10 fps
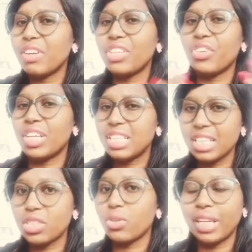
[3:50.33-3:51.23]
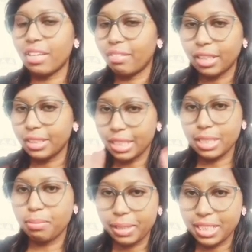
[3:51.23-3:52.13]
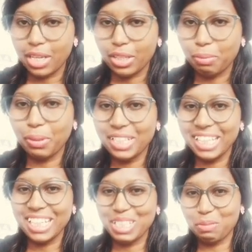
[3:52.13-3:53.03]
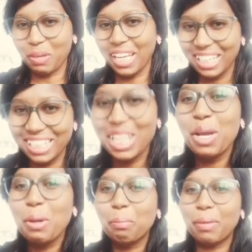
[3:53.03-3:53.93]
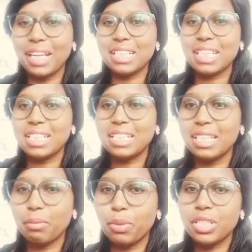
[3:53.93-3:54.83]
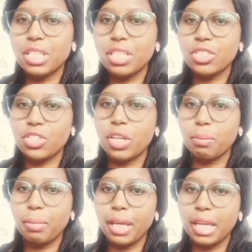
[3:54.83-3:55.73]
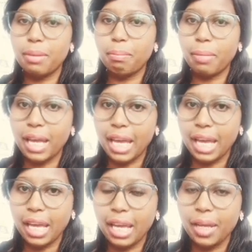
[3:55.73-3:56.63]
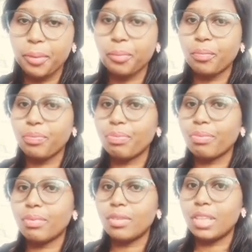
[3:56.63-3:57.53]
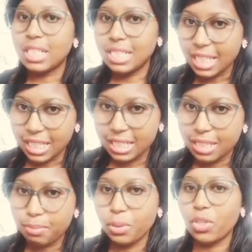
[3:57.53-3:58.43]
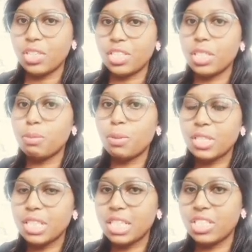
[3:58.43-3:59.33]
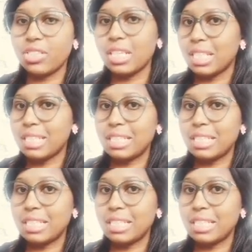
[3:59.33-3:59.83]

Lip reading: fundraisers or whatever. Doesn't matter how the person is paid, but if the person is not paid by the state, because this person is not a